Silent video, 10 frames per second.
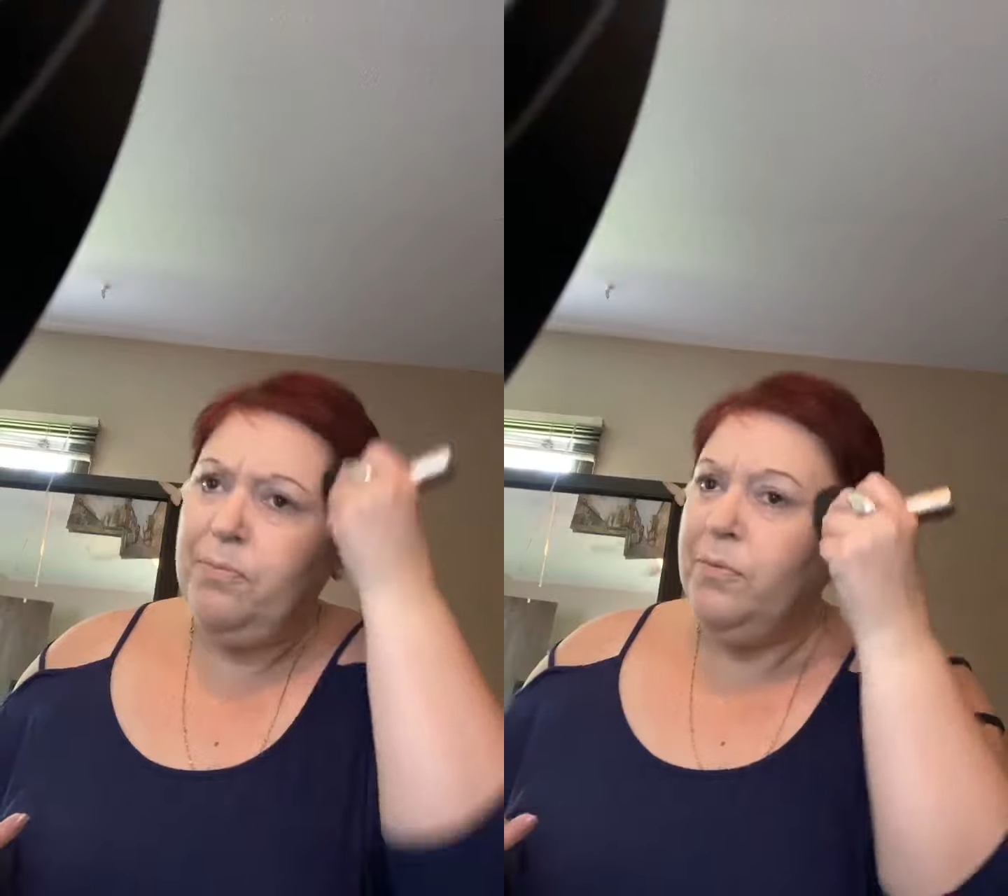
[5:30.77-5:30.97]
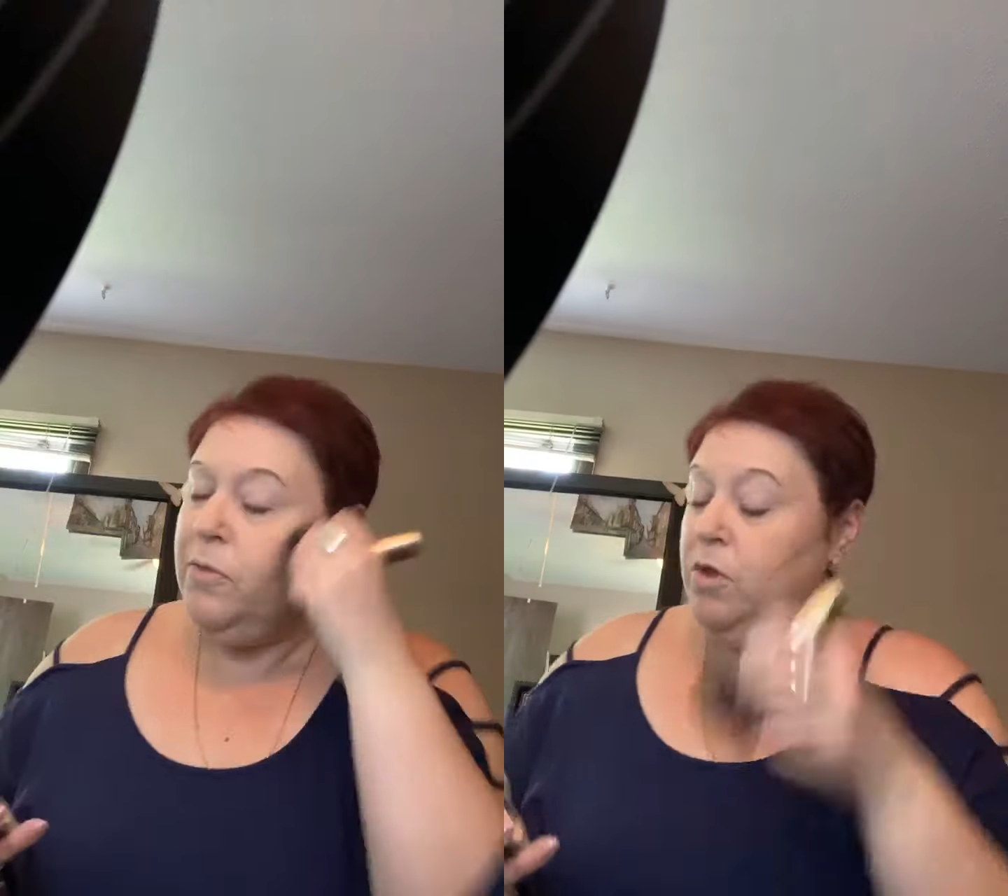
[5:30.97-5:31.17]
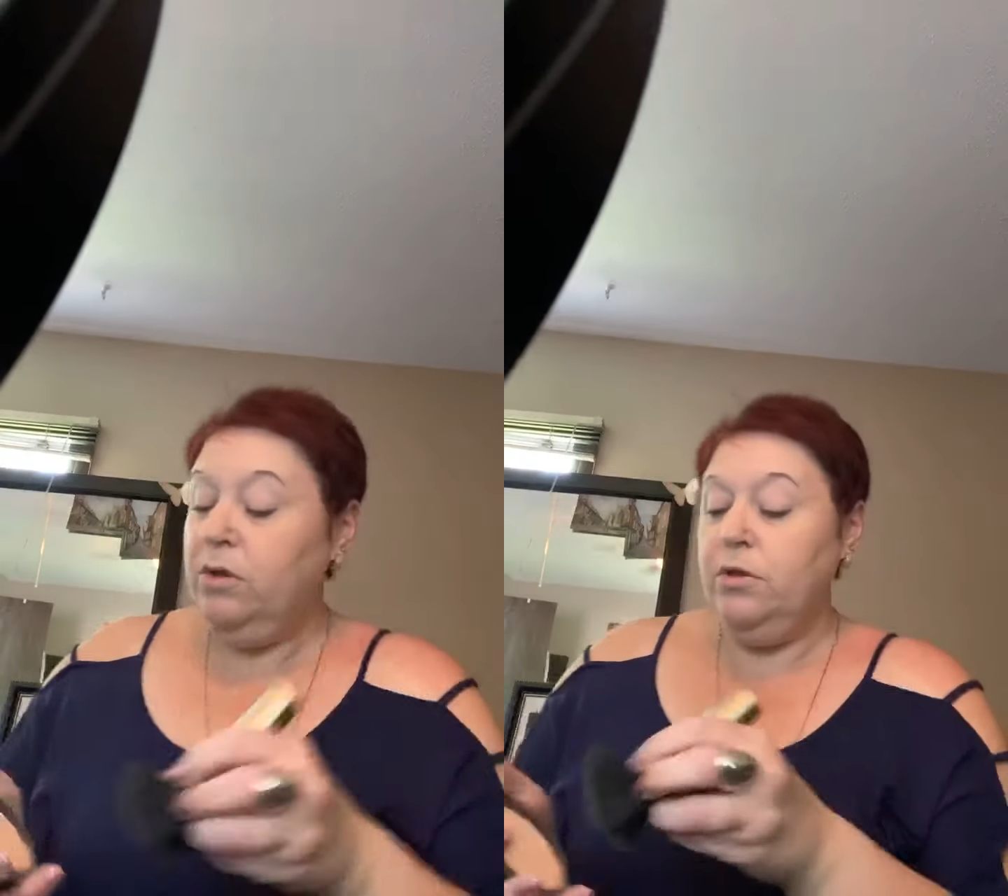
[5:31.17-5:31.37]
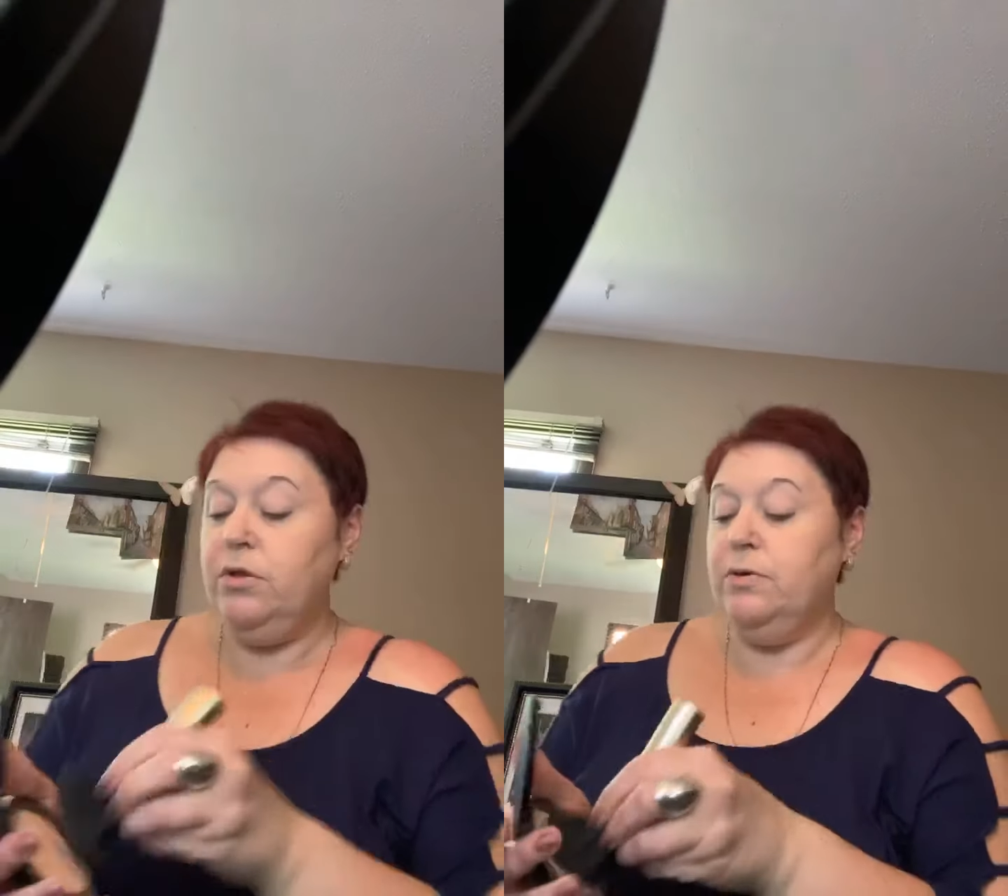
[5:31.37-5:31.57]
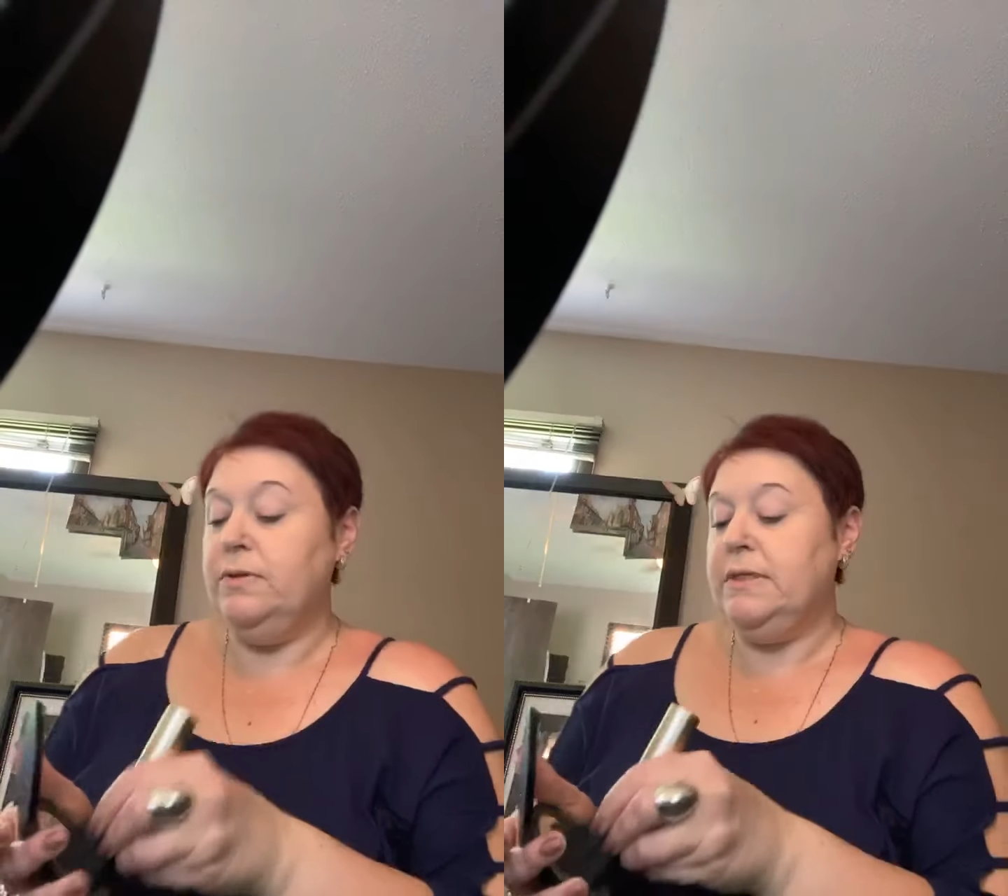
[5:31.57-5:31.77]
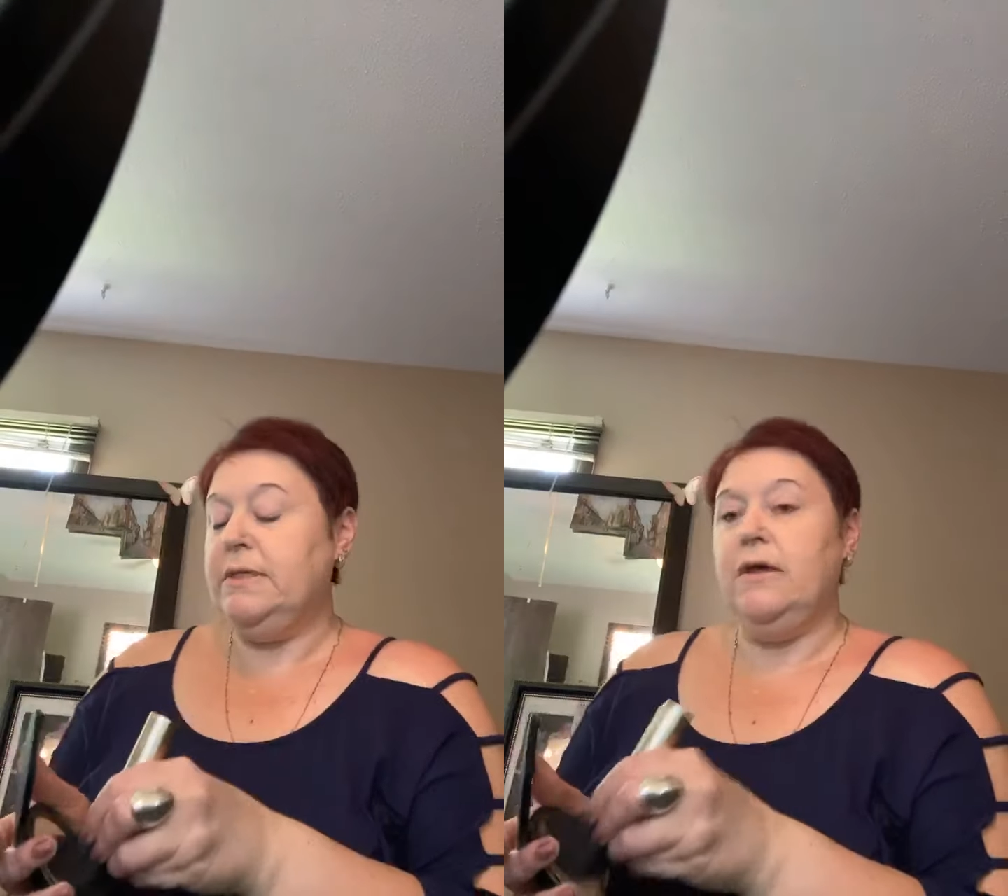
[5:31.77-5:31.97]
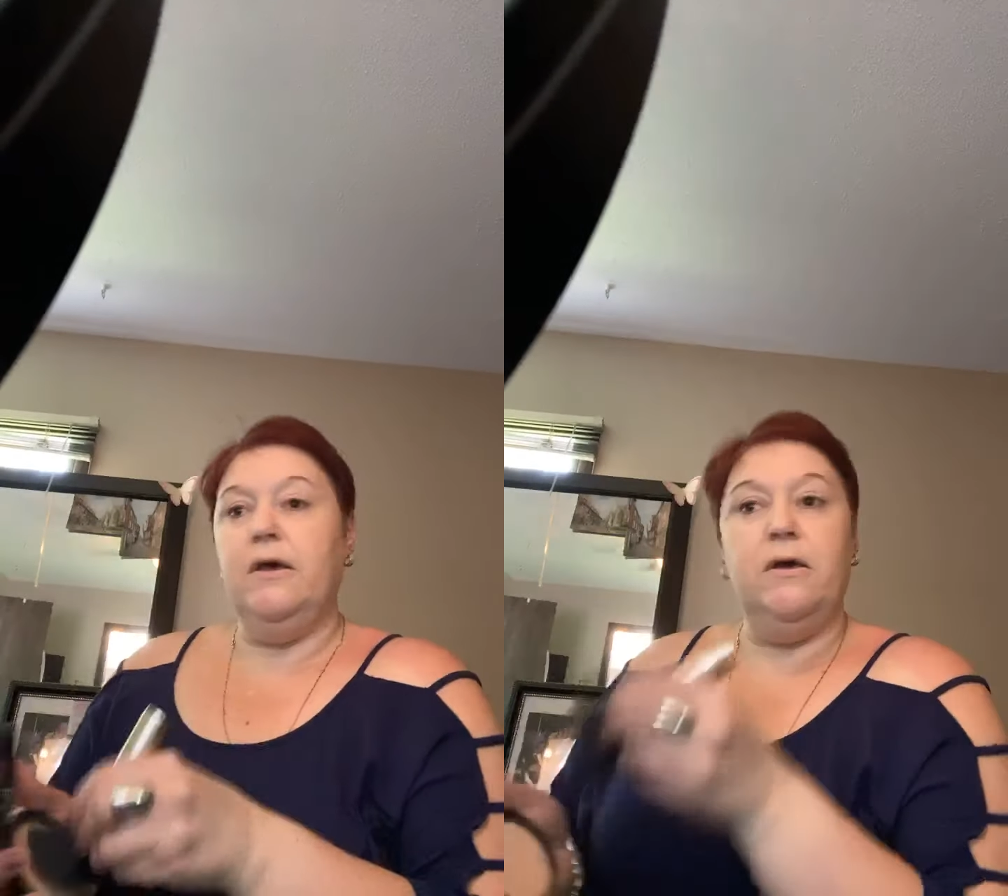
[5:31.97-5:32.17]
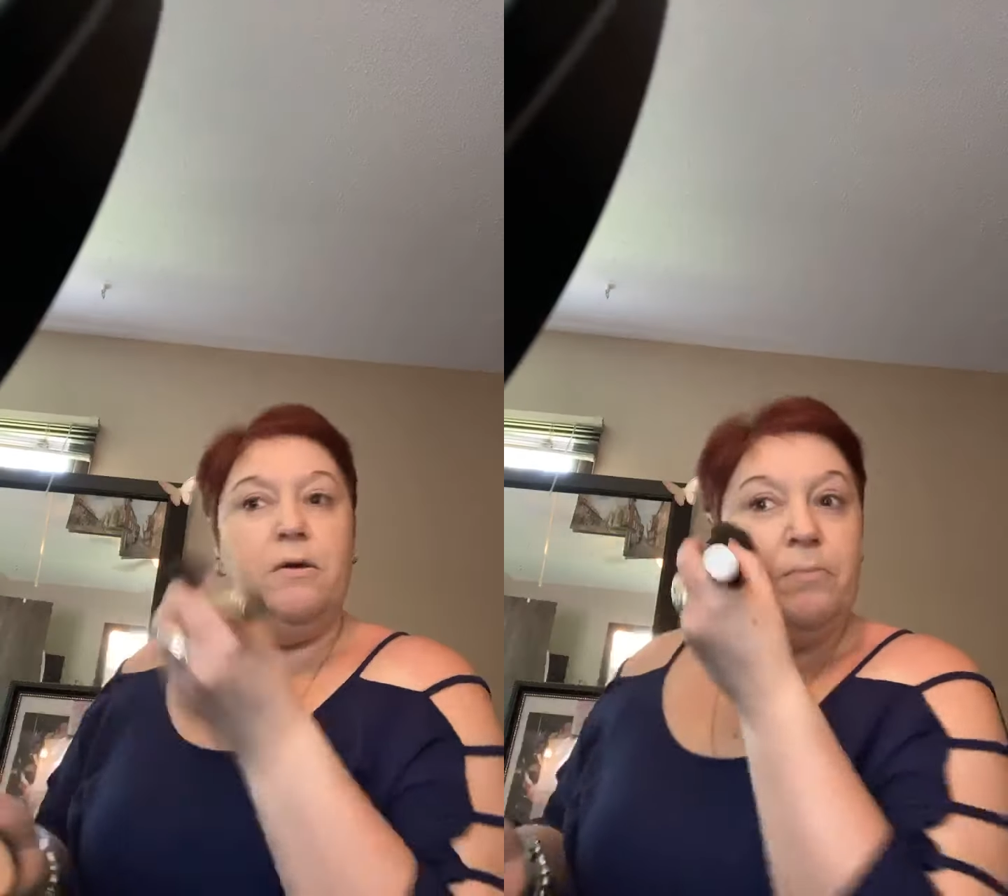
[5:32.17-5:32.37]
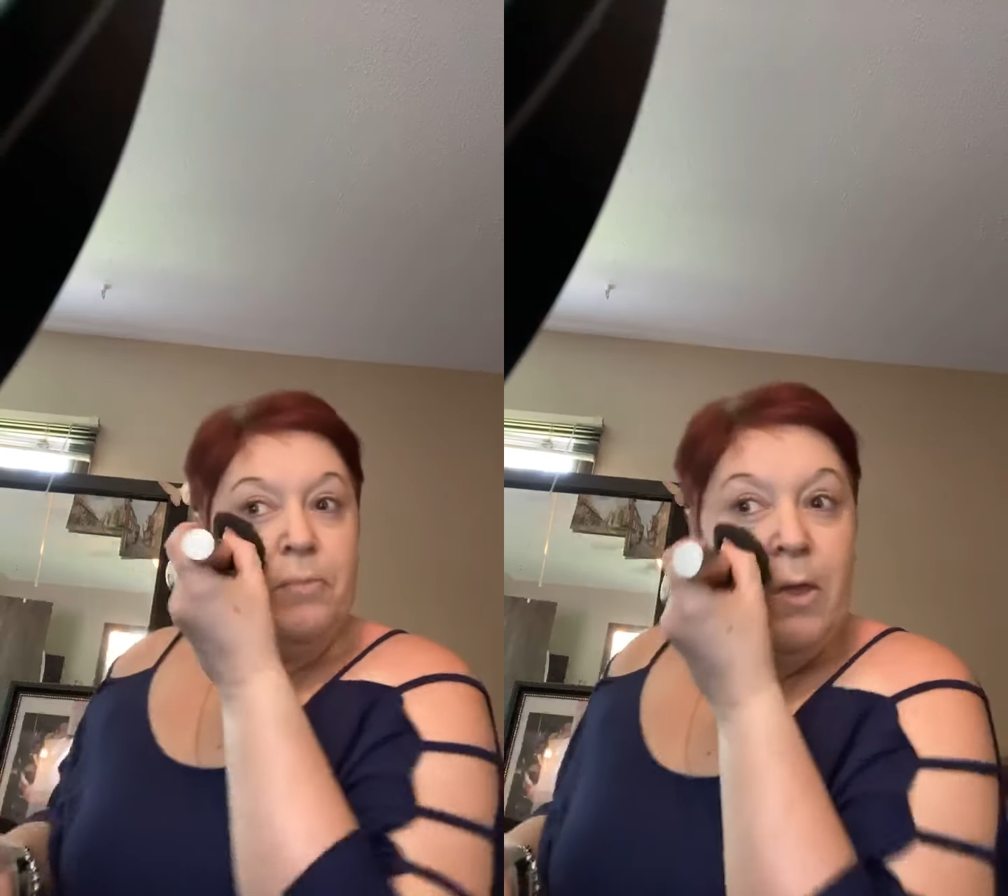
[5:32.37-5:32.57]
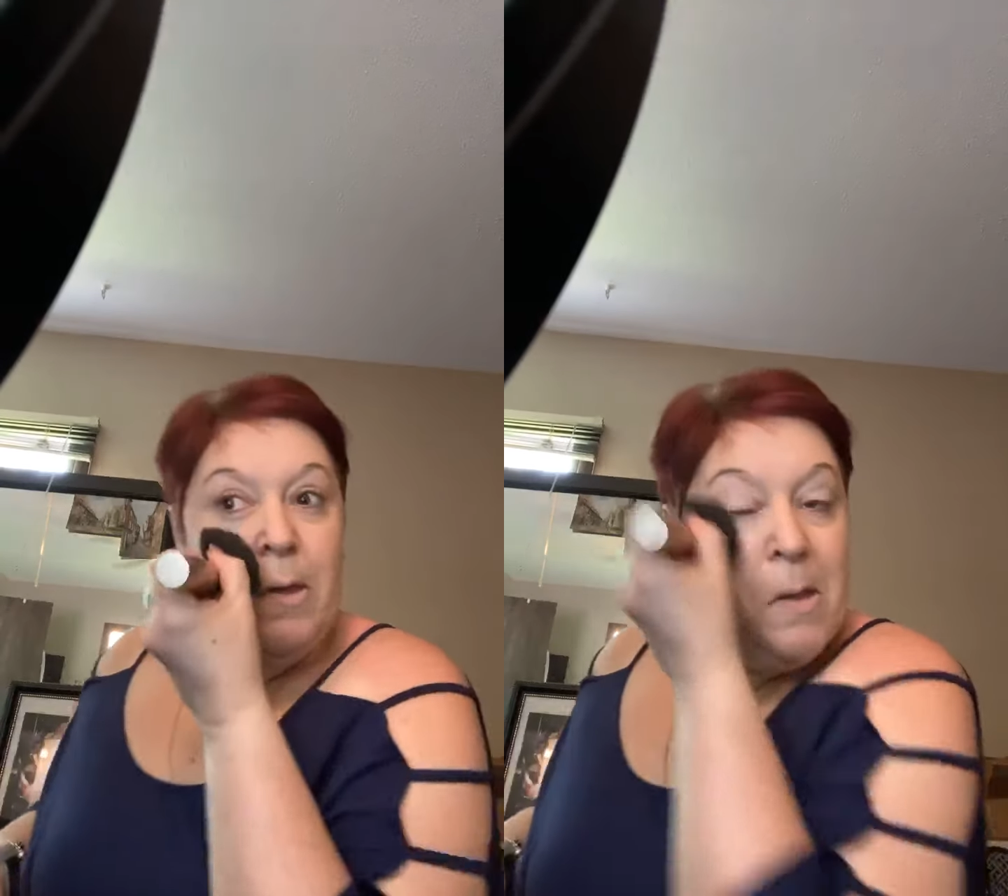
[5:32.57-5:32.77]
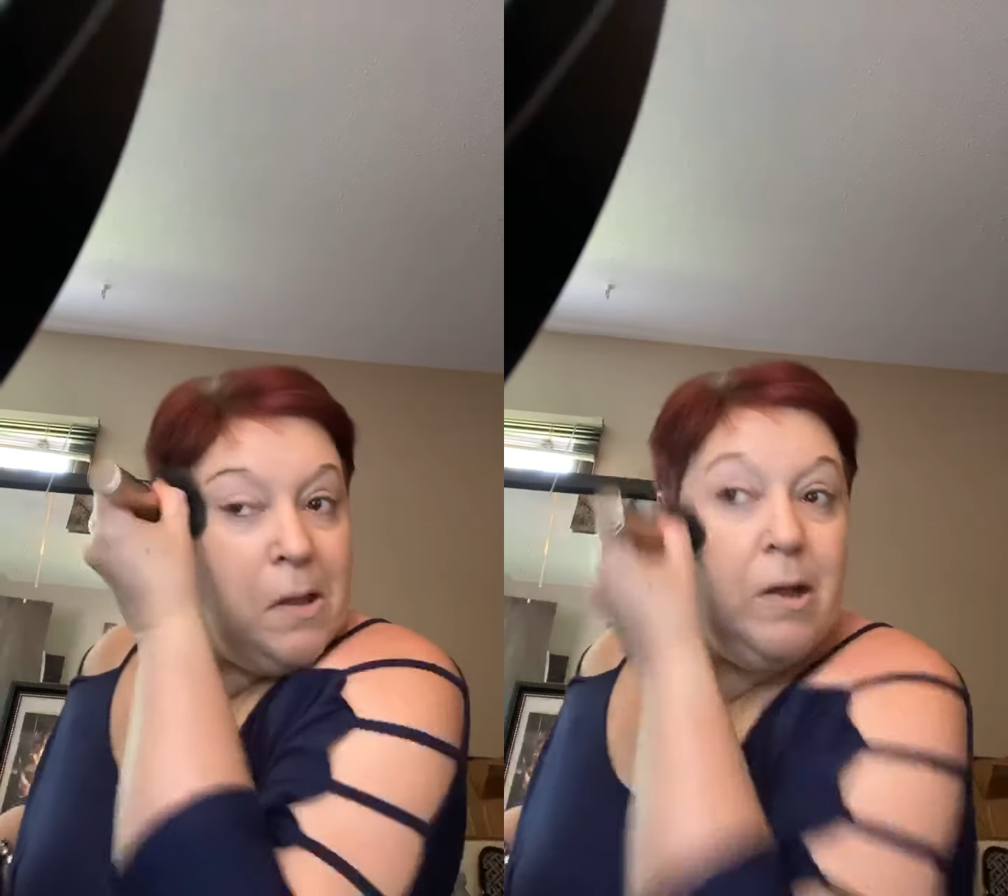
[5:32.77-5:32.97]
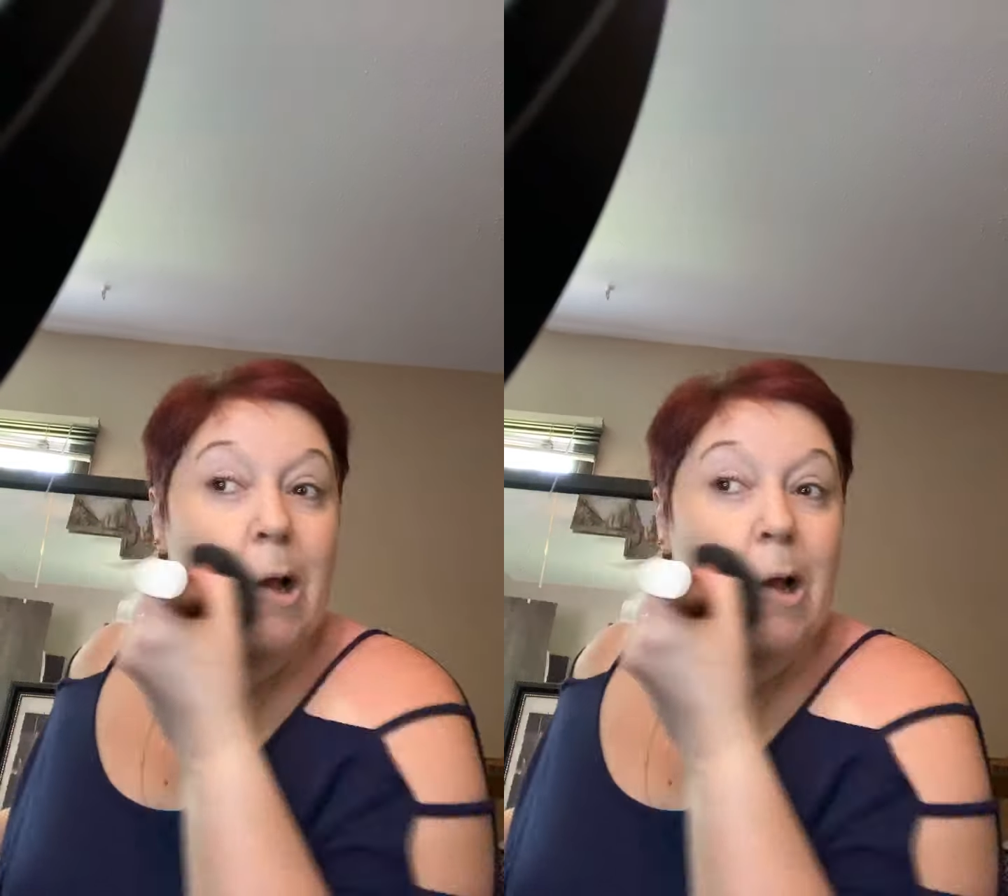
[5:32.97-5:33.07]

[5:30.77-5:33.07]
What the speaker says: You can use a